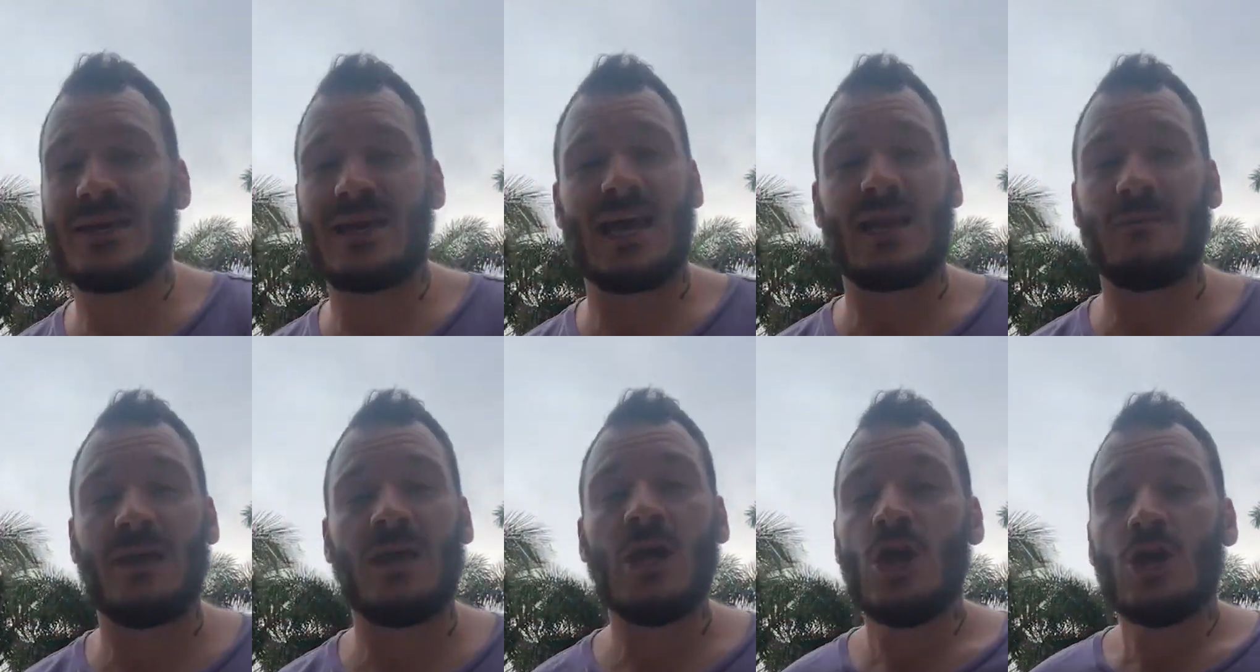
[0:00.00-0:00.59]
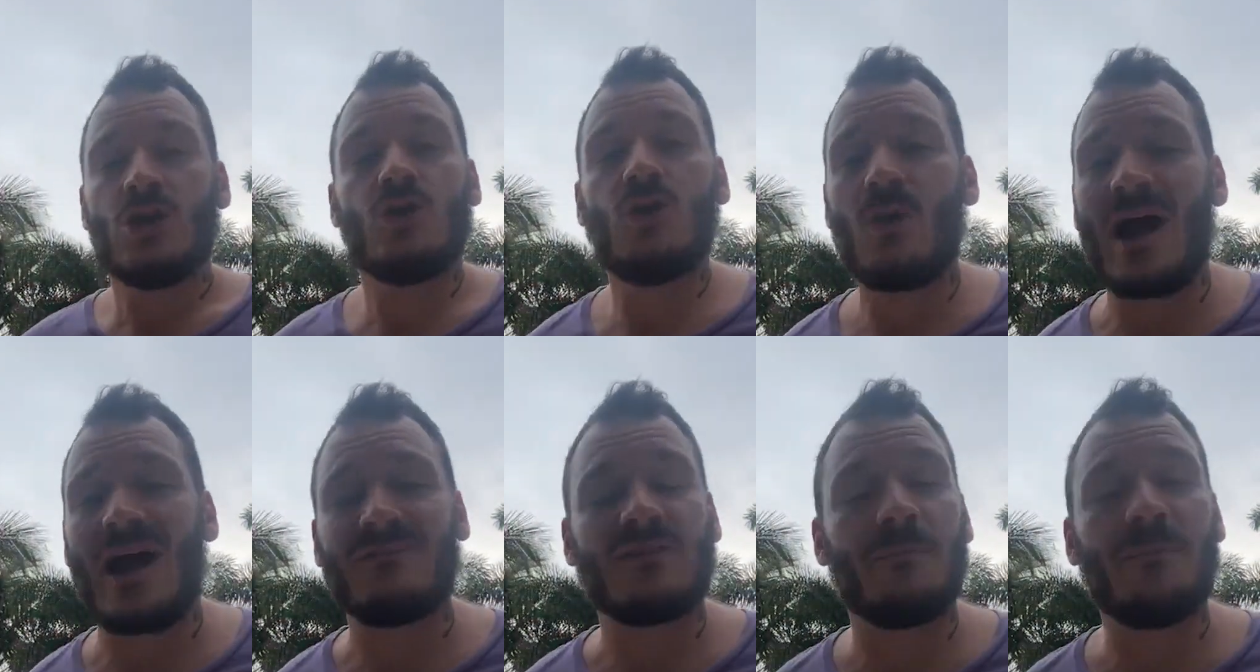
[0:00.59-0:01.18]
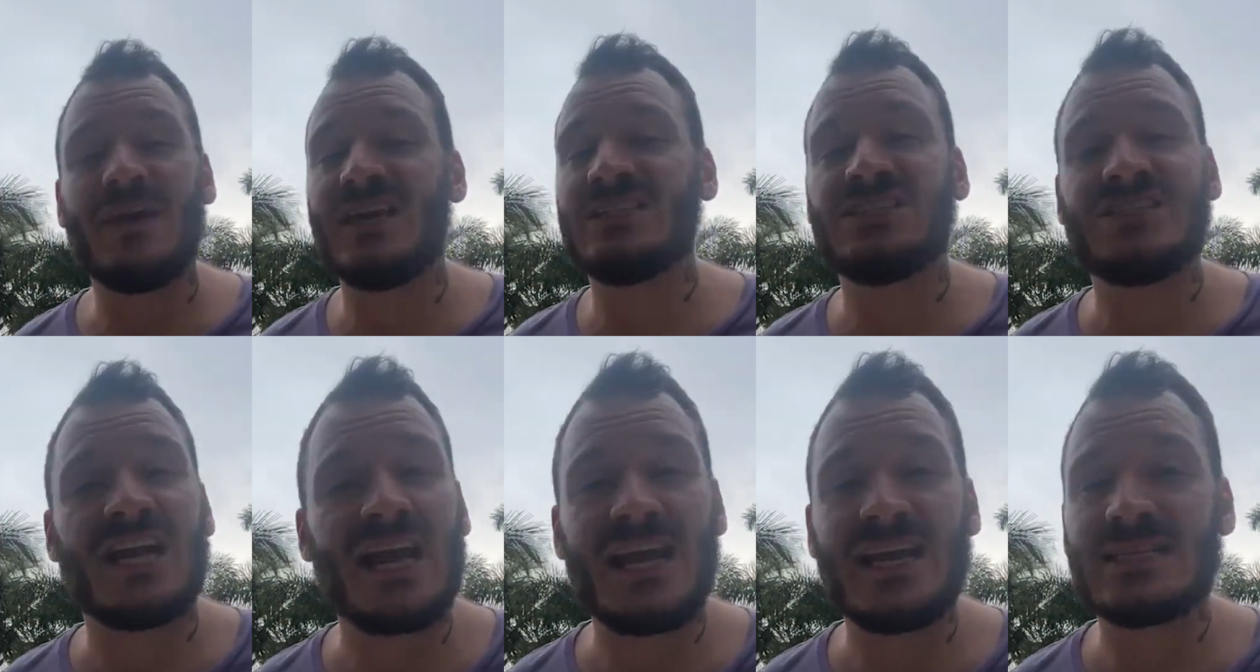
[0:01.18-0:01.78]
by the enemy. You don't have to be
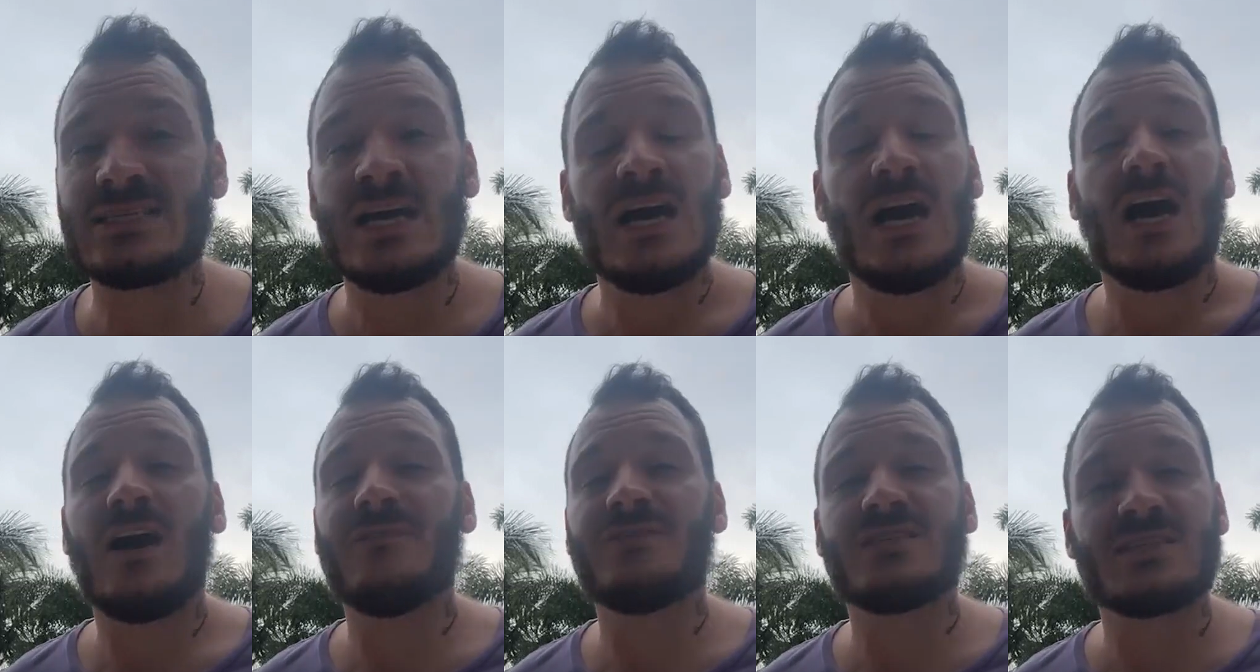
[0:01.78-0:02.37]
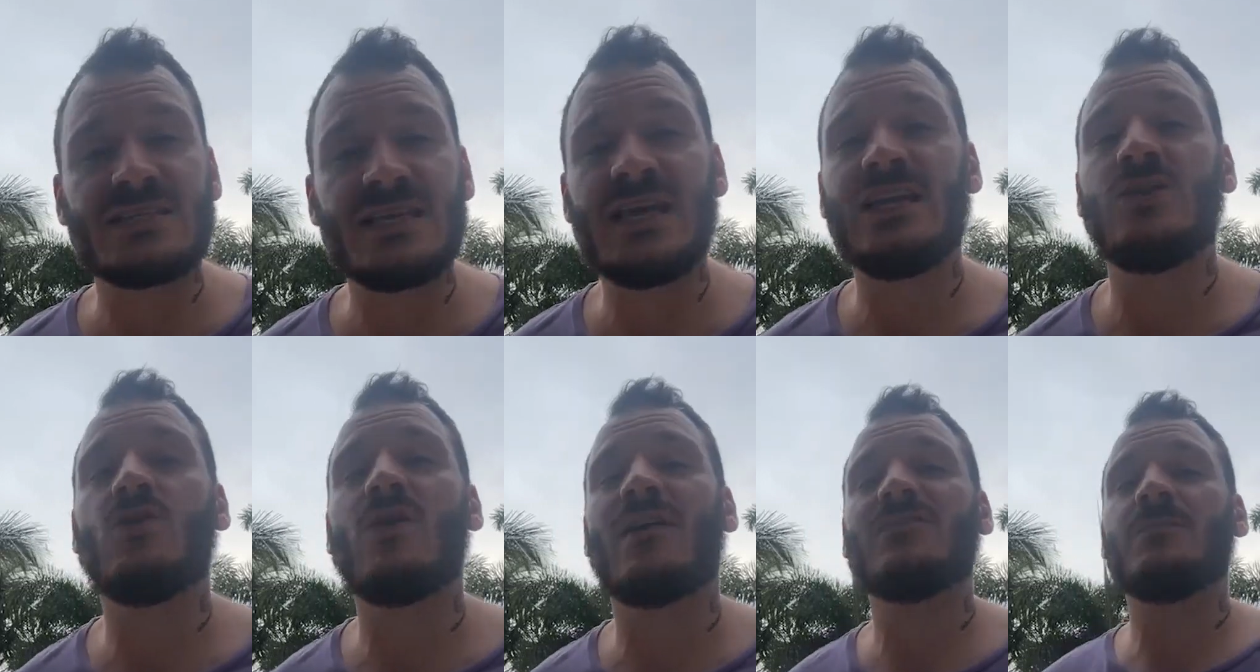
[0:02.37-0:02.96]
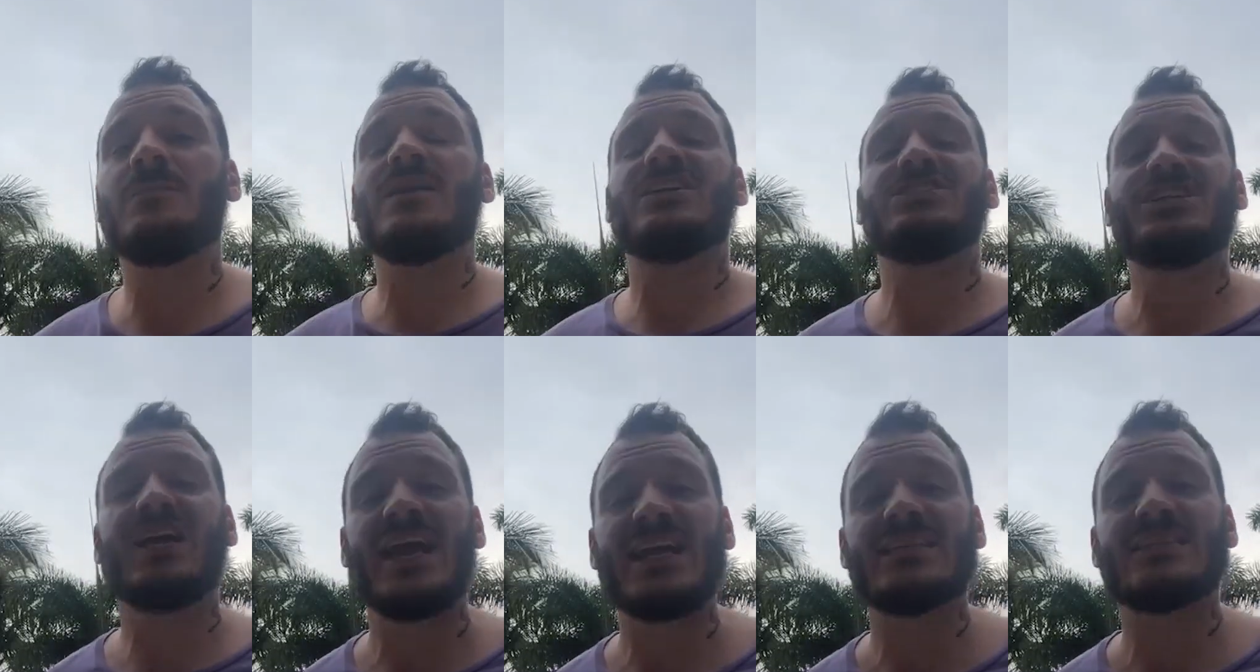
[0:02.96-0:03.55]
in chains of sin. You don't have to be
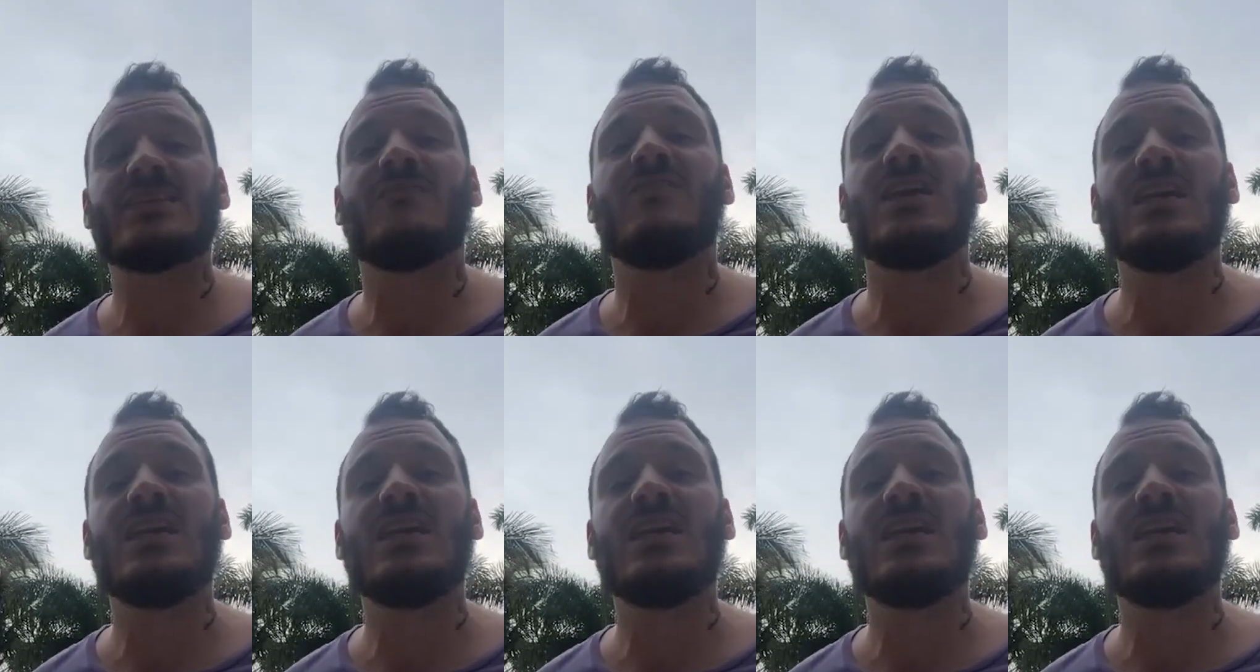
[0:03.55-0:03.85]
in chains